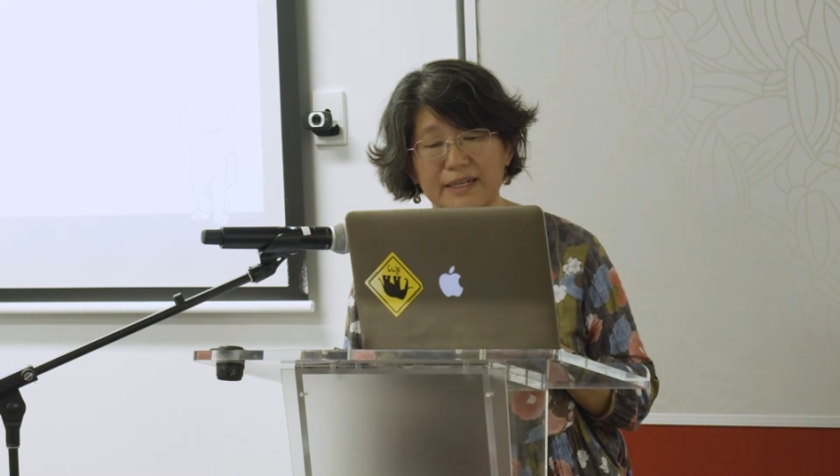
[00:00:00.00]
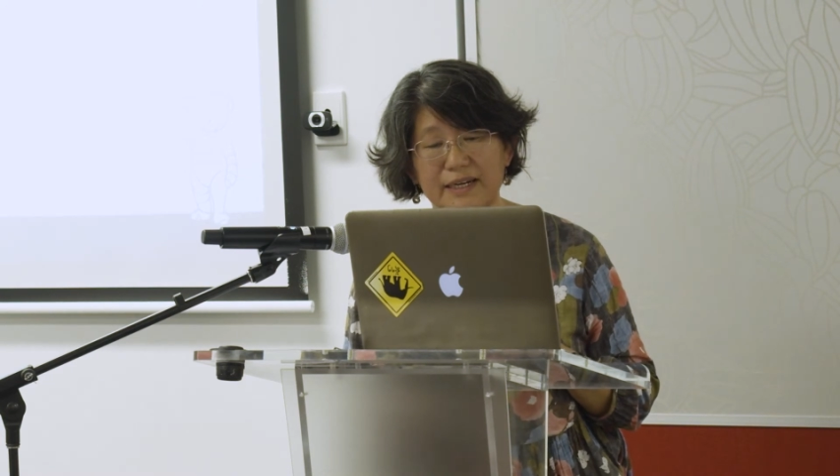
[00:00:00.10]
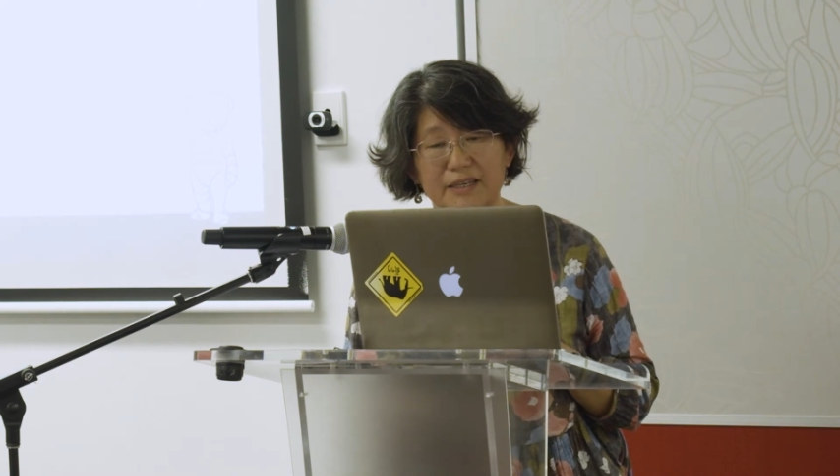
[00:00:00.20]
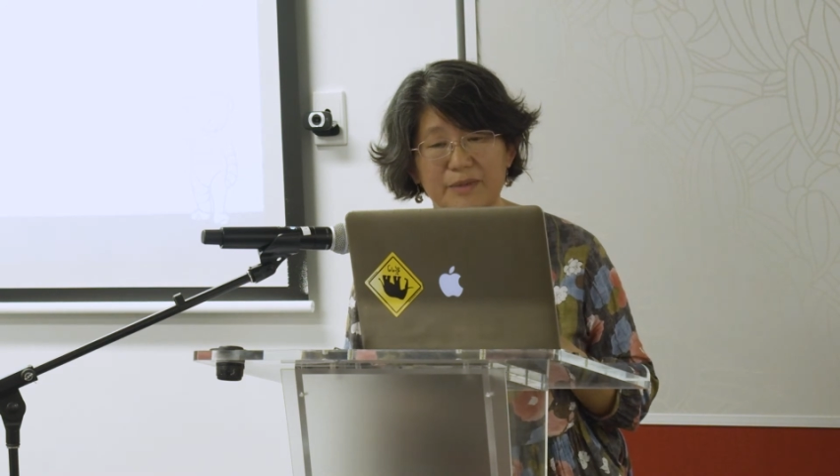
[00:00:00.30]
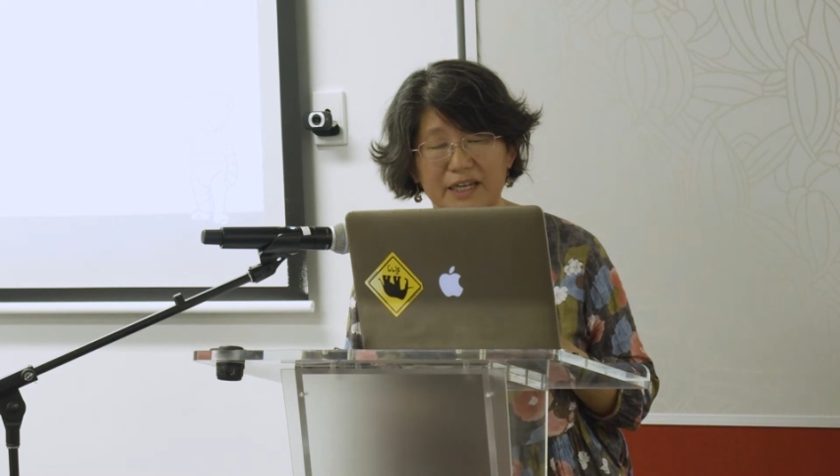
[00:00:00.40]

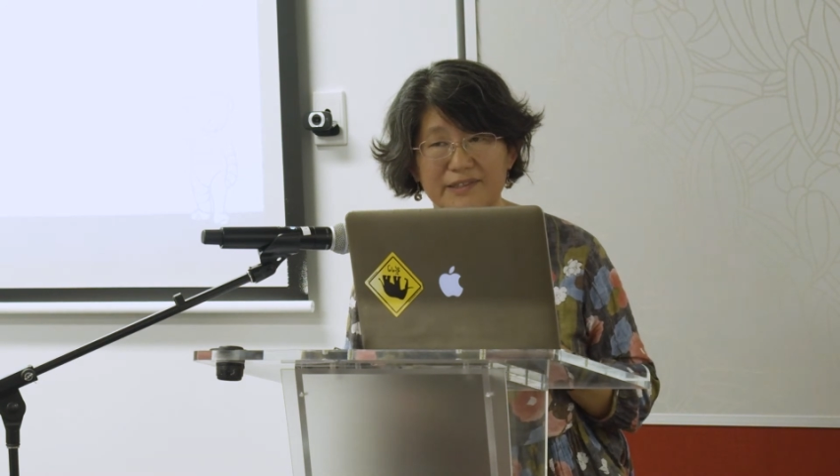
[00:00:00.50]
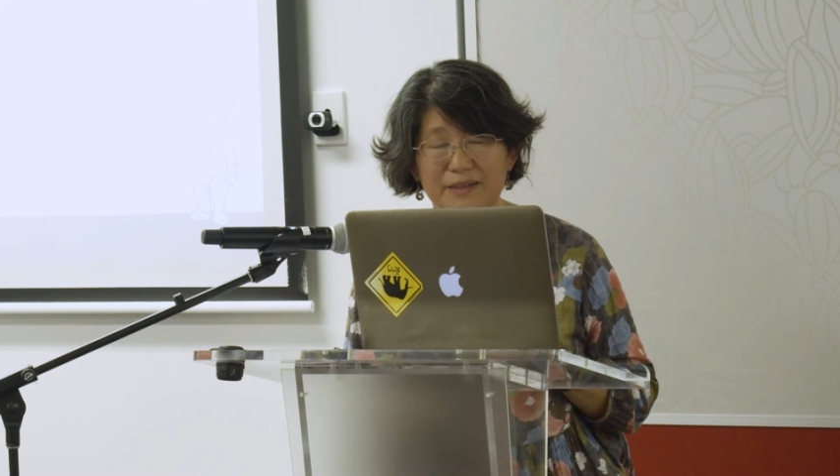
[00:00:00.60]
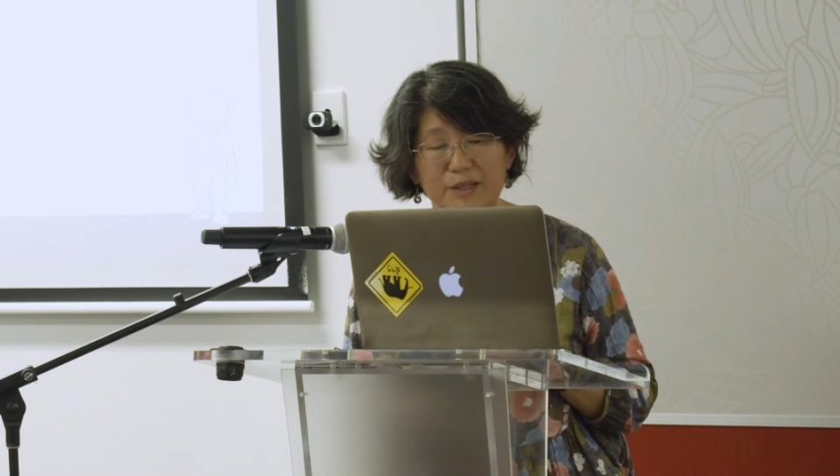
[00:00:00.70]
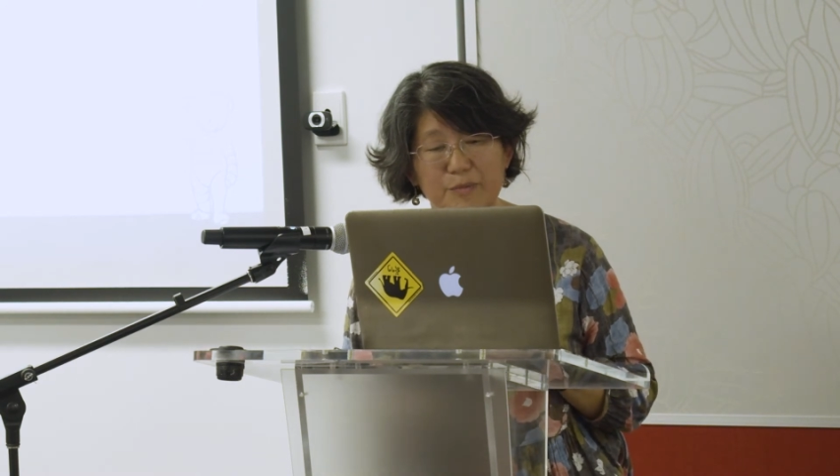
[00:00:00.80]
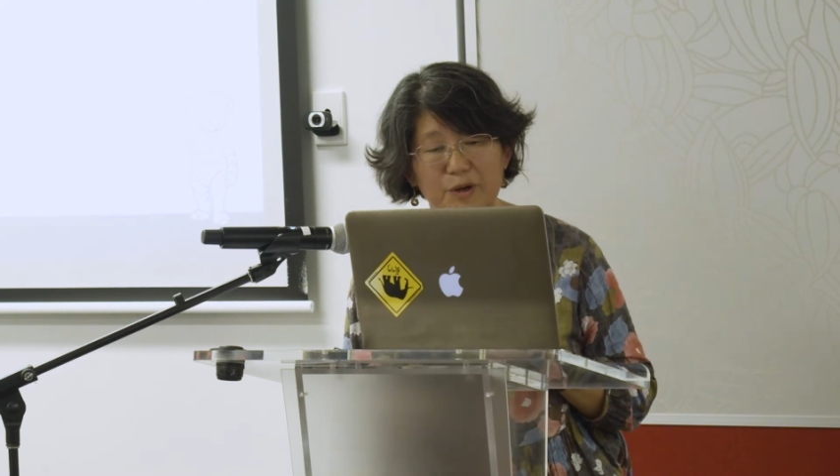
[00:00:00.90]
eliminate
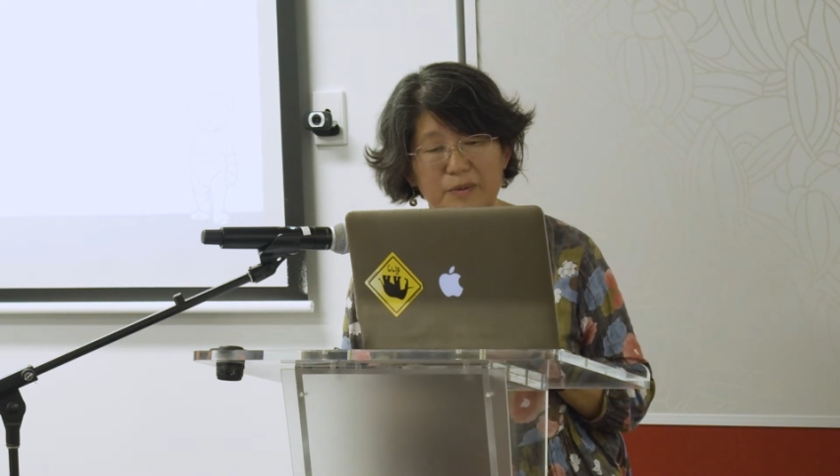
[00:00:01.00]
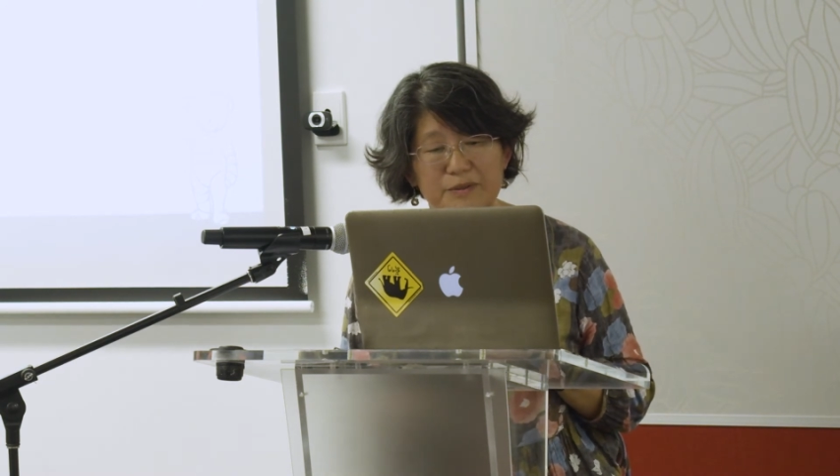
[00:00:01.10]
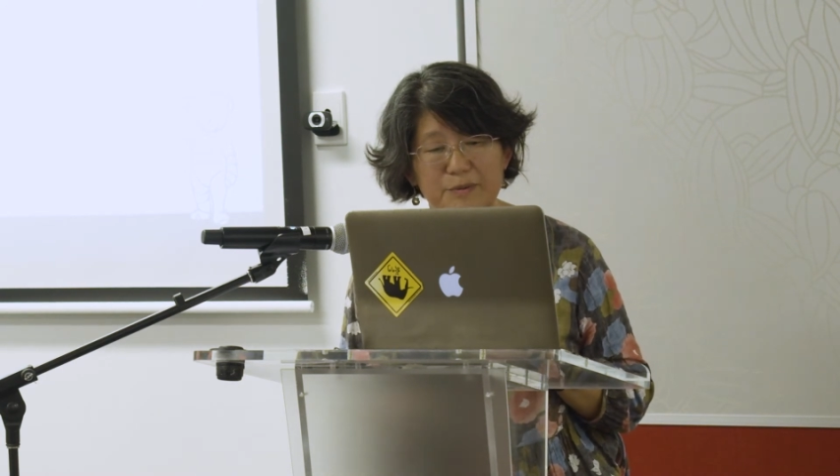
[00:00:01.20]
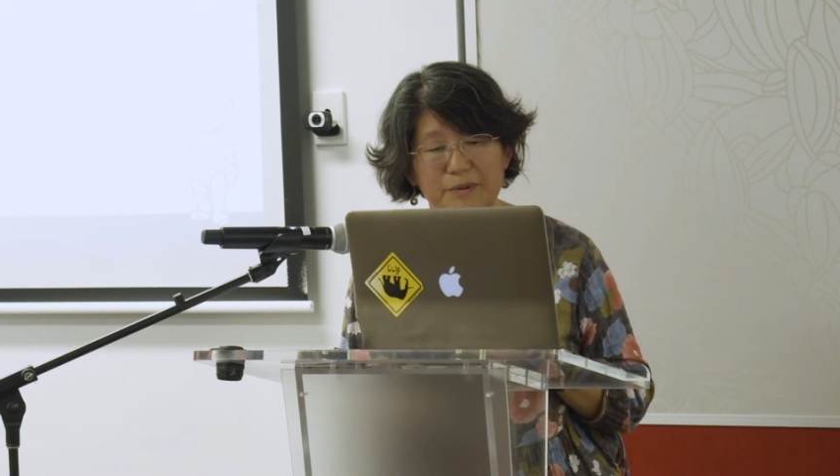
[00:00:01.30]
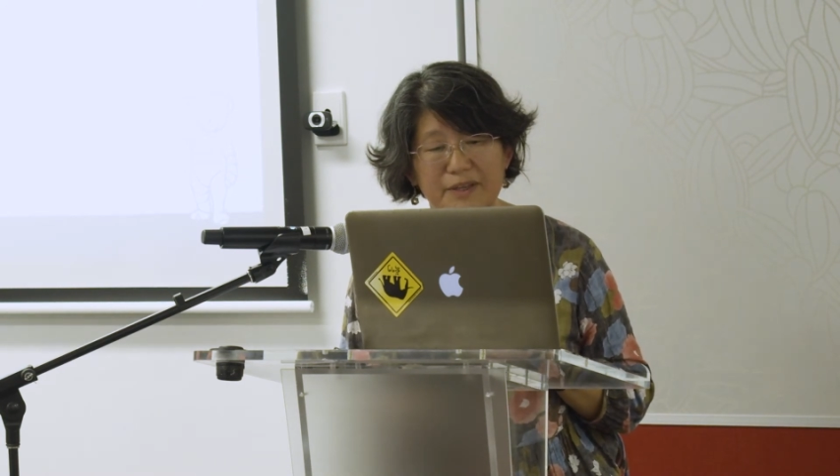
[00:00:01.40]
some of the
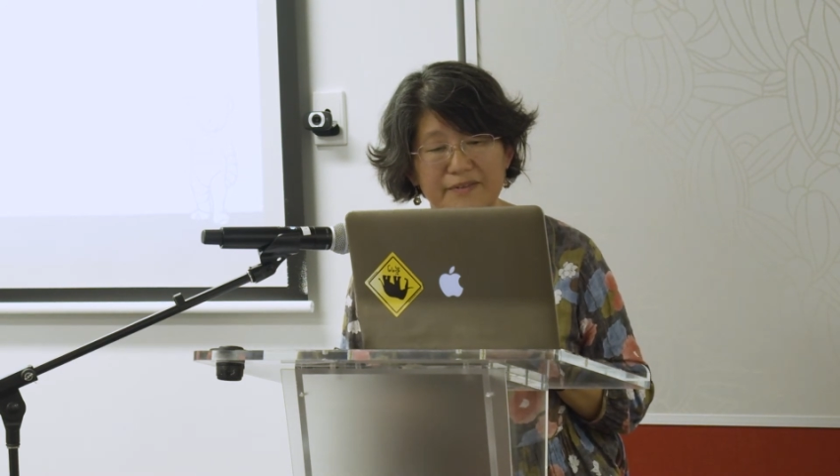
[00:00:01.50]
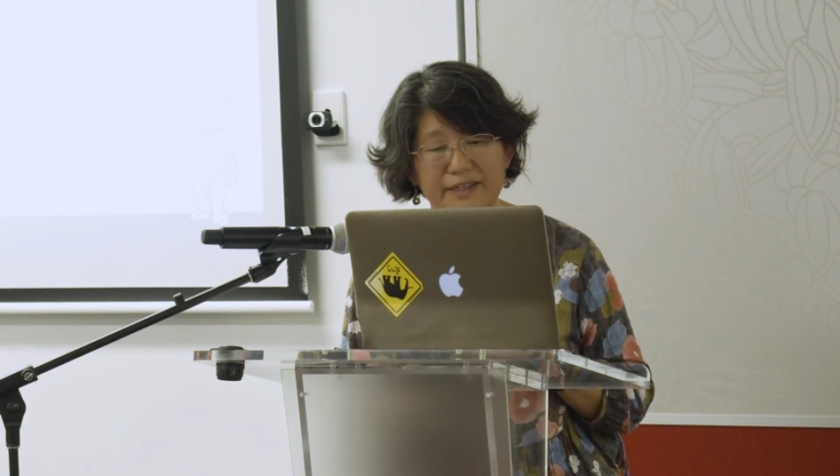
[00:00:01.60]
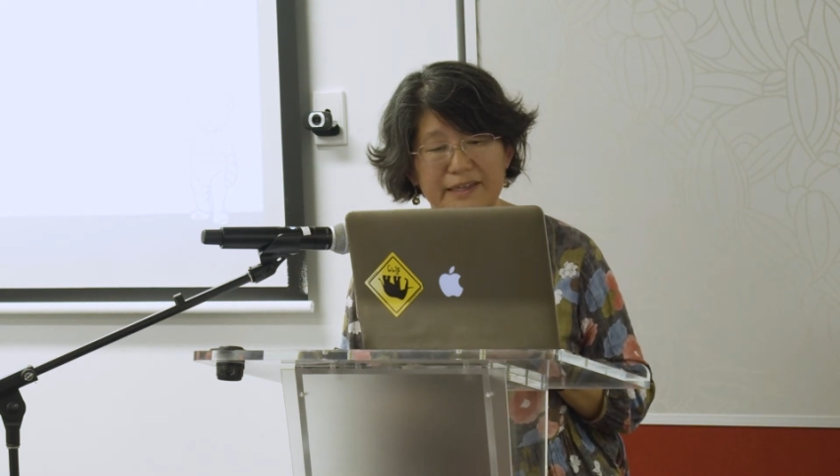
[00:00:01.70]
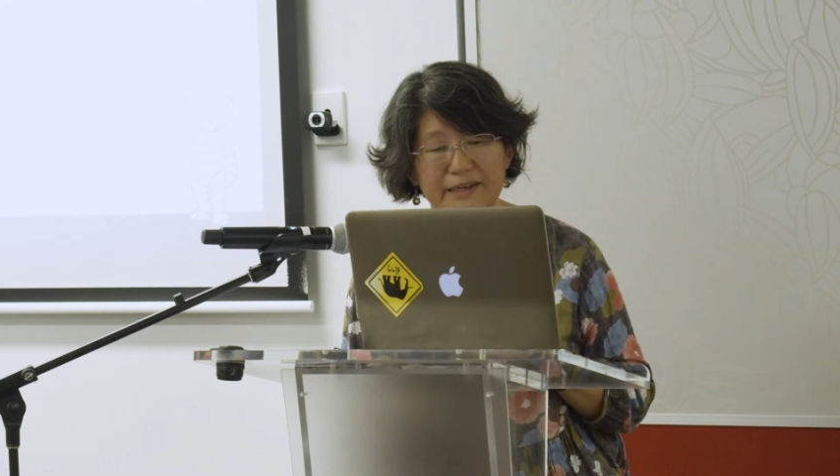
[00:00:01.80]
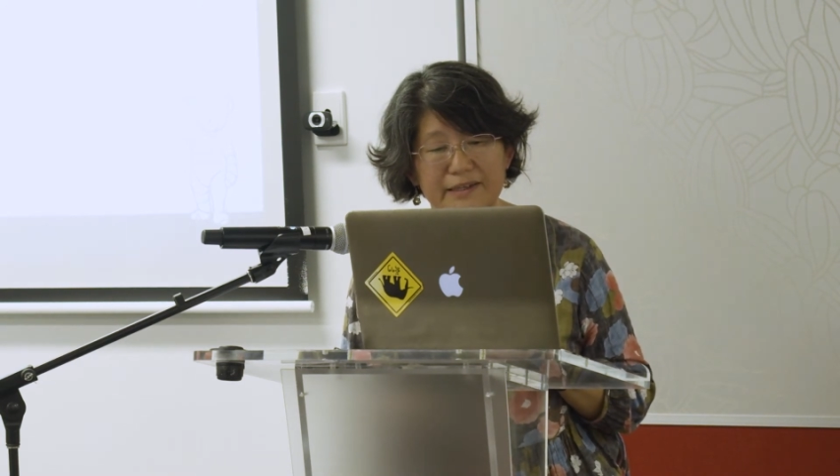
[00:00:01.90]
problems we've been
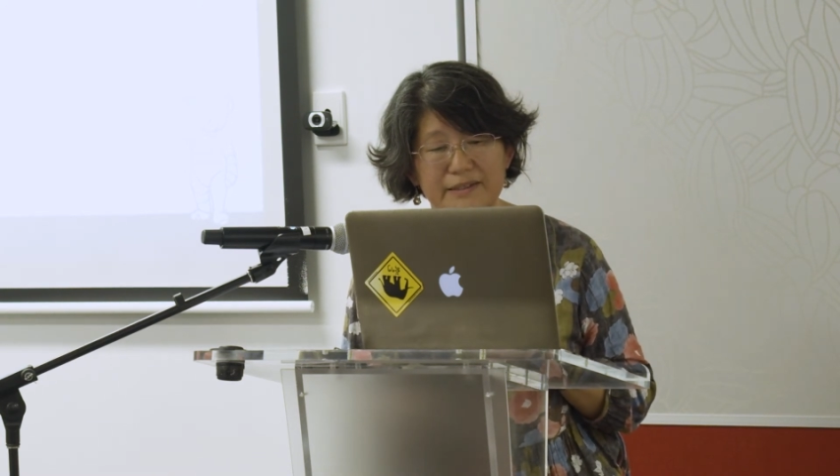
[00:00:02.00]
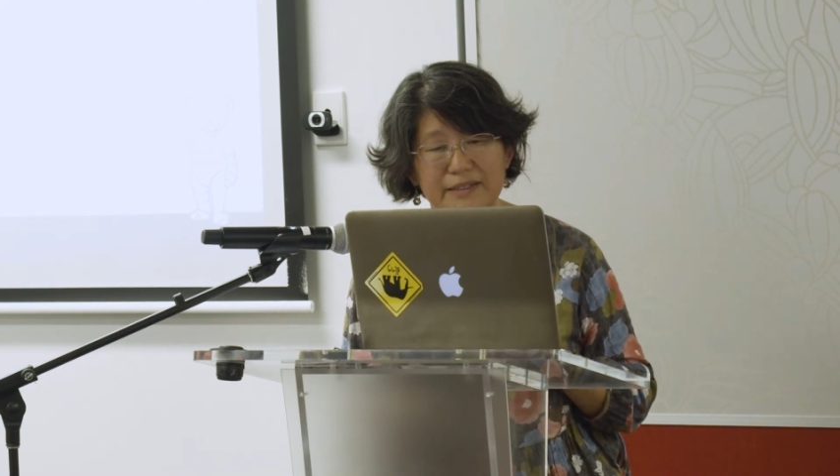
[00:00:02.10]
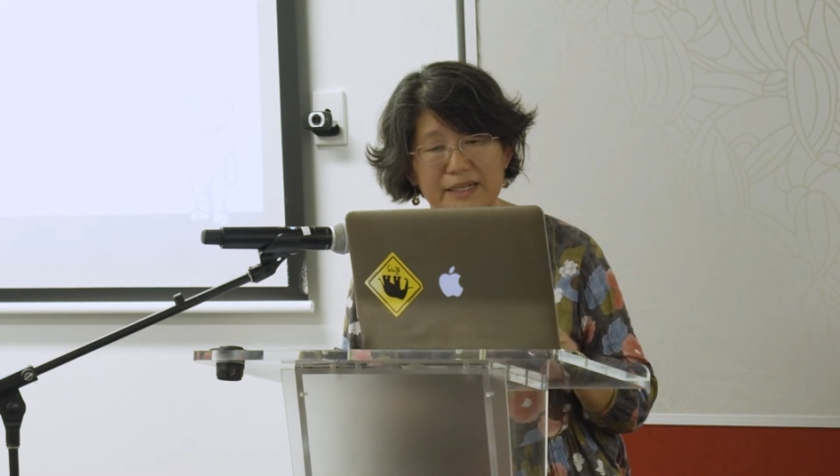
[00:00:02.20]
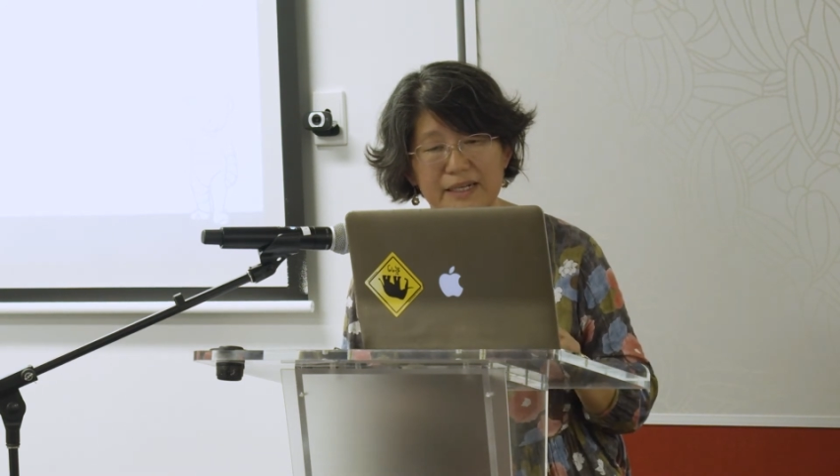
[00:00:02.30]
having now.